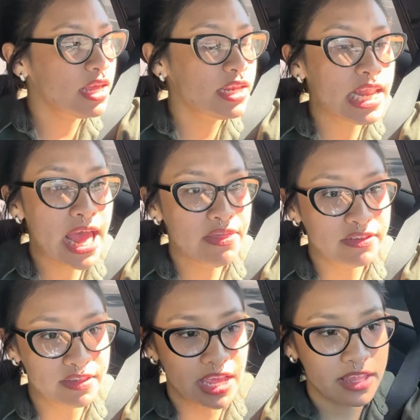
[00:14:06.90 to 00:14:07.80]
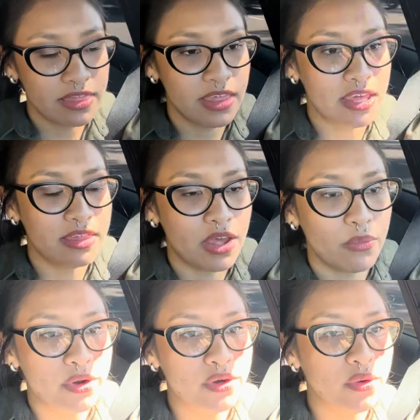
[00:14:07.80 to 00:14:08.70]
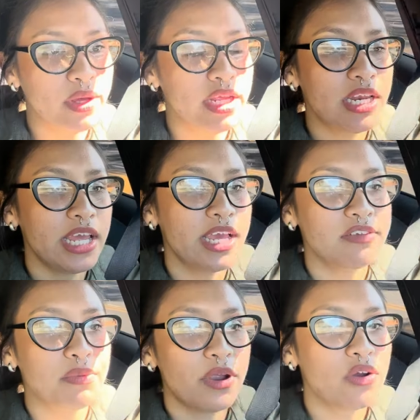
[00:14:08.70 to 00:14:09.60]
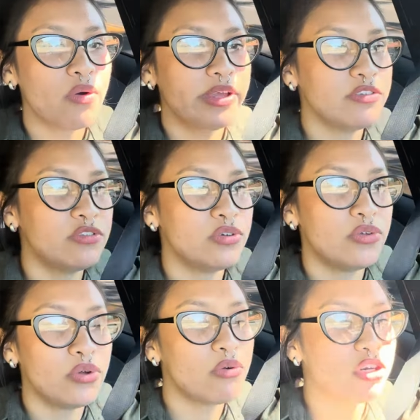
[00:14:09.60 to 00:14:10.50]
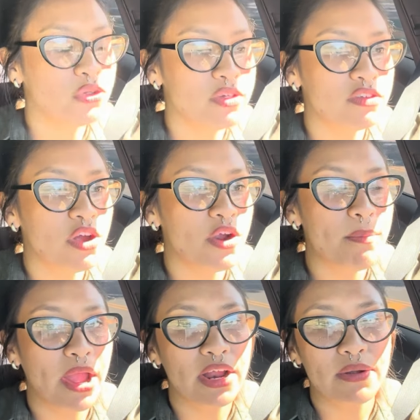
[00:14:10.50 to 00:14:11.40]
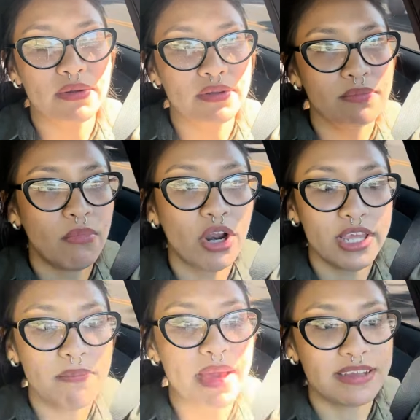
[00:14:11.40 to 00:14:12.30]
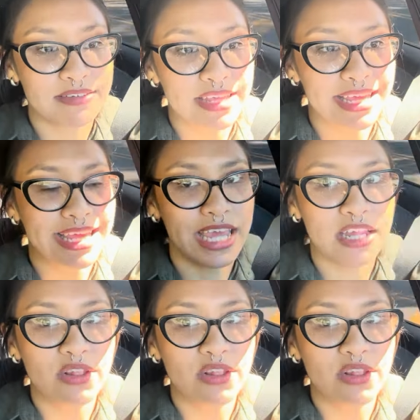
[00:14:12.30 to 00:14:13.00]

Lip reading: now the second thing that we're doing is we're going to the grocery store Market Basket in